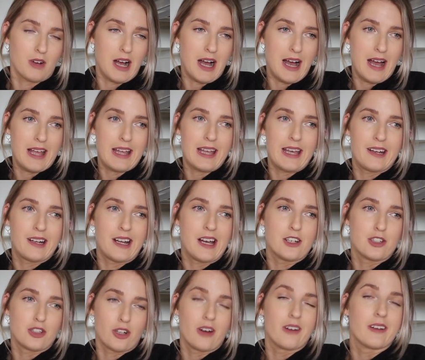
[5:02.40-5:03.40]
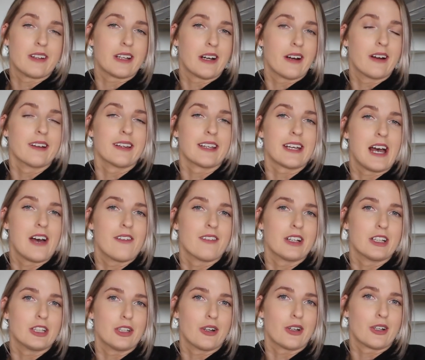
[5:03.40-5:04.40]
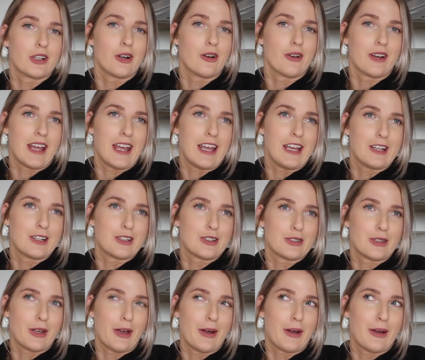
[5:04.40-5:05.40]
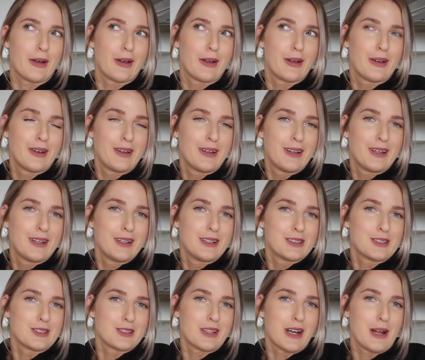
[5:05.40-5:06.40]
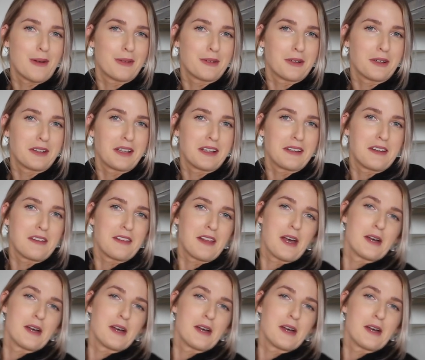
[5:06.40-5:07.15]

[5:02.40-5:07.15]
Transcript: dry and I don't currently have any yogurt on hand so just thought I would throw that in